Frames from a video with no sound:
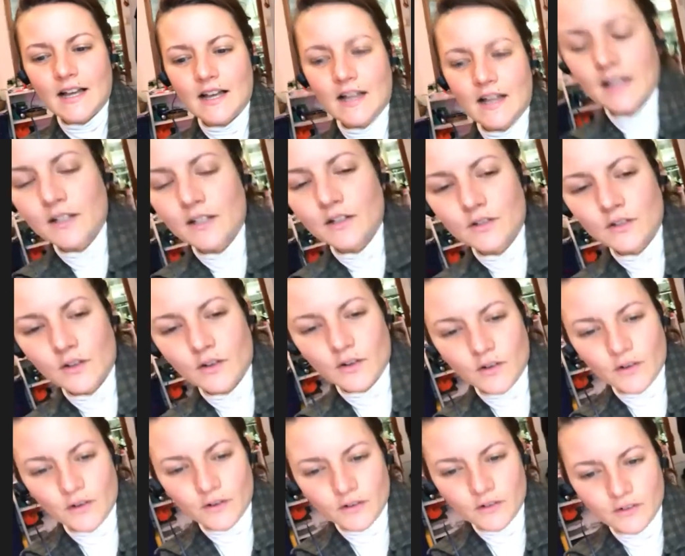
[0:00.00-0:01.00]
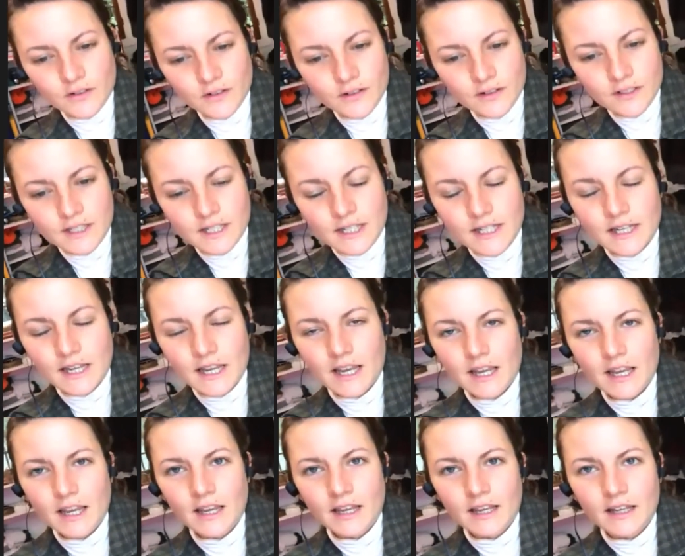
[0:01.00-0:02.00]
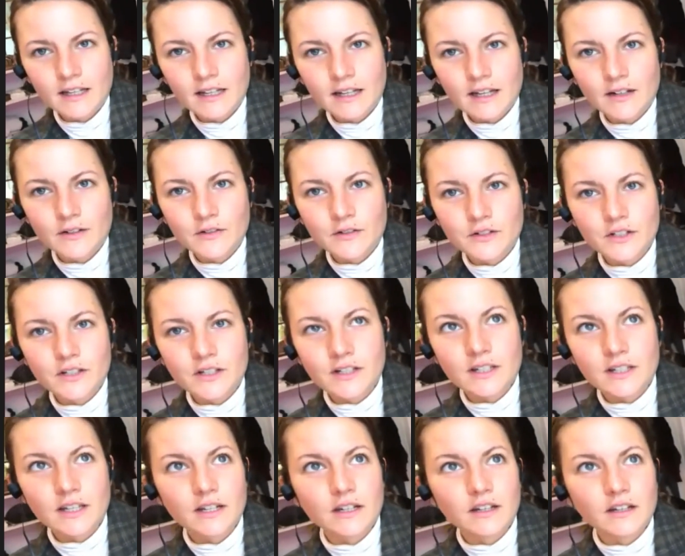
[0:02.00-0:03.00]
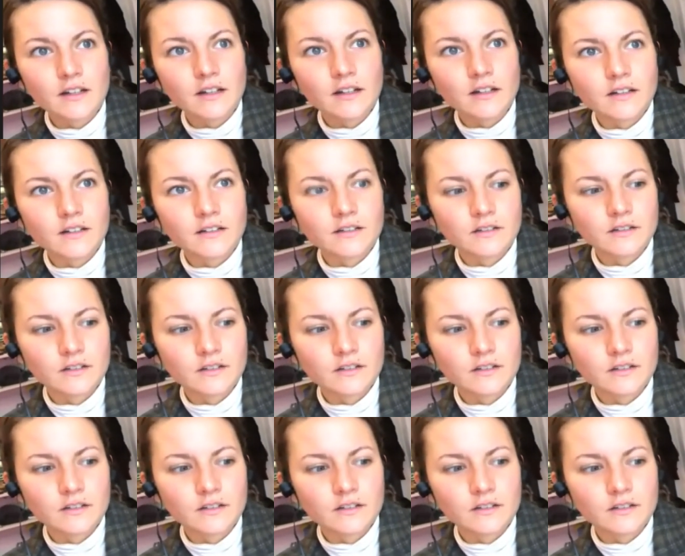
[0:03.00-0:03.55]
So today I was just gonna